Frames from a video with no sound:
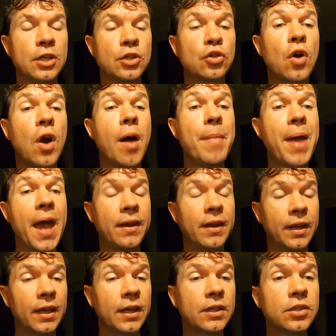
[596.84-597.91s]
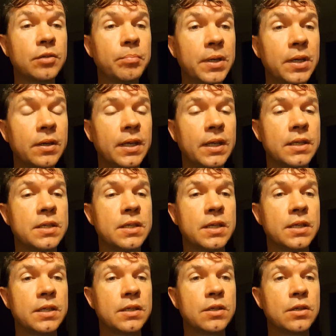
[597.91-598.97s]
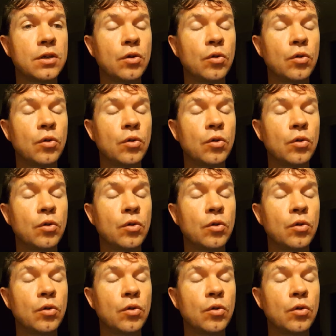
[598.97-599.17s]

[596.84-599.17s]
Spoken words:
traumatic experiences